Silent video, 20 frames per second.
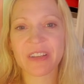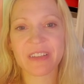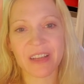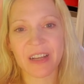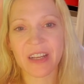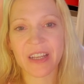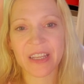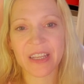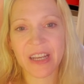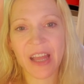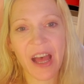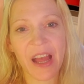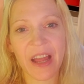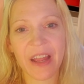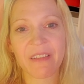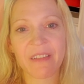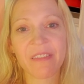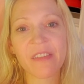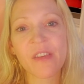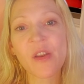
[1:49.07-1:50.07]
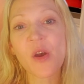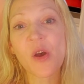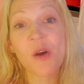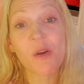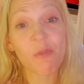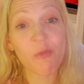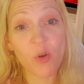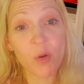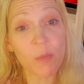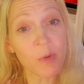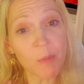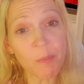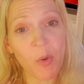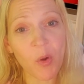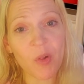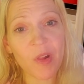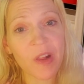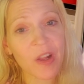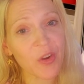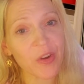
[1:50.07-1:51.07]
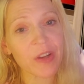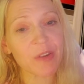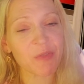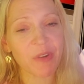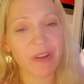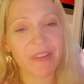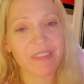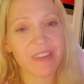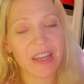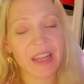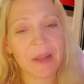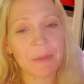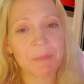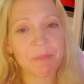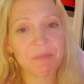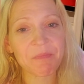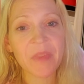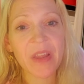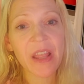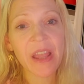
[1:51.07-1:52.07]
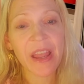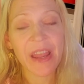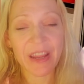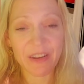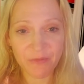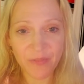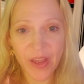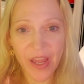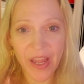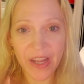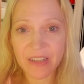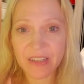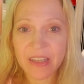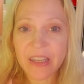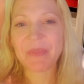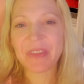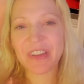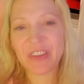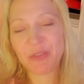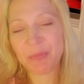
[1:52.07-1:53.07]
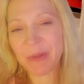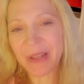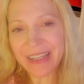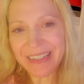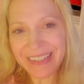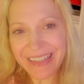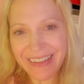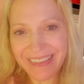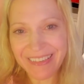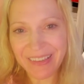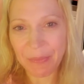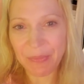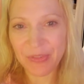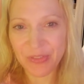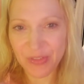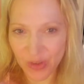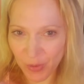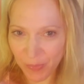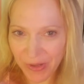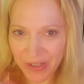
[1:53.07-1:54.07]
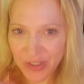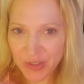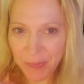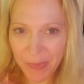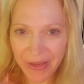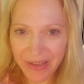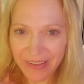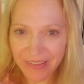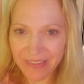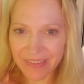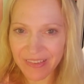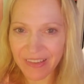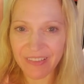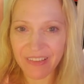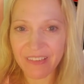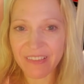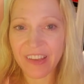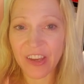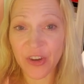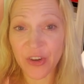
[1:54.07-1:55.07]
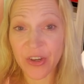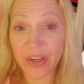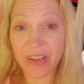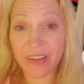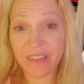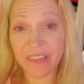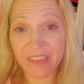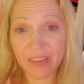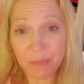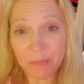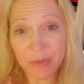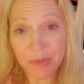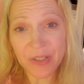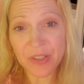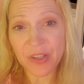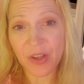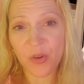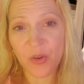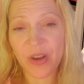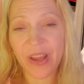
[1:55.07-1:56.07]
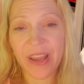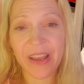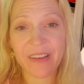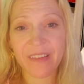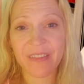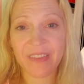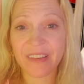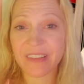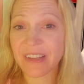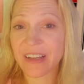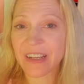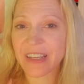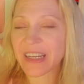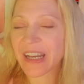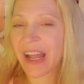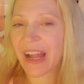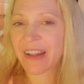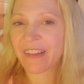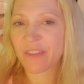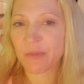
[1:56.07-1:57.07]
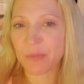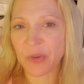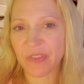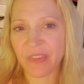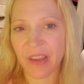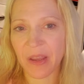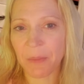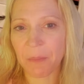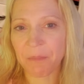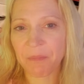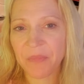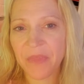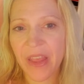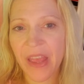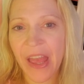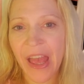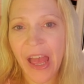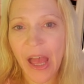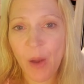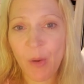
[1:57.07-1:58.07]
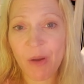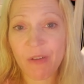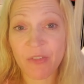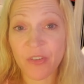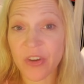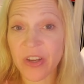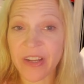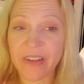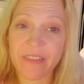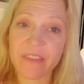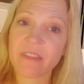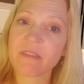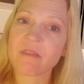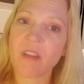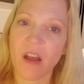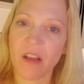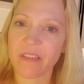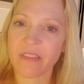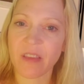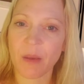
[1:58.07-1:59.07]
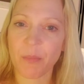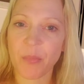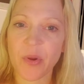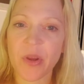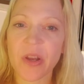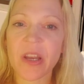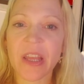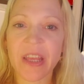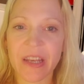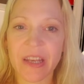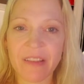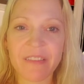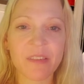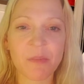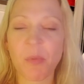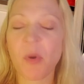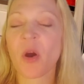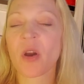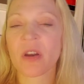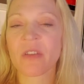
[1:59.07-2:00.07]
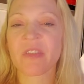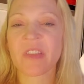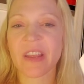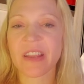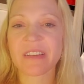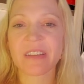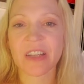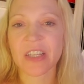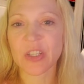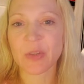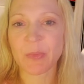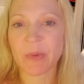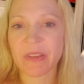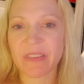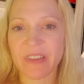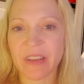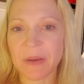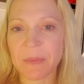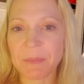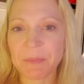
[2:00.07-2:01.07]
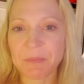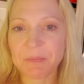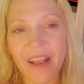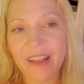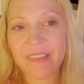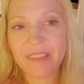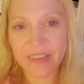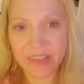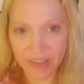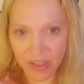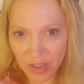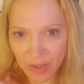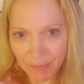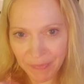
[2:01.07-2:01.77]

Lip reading: Duncan Hines, former Bowling Green resident. In fact, the display takes up so much space that this area is simply known as the Duncan Hines Museum. However, it's not separate. It is a part of the Kentucky Museum. As a young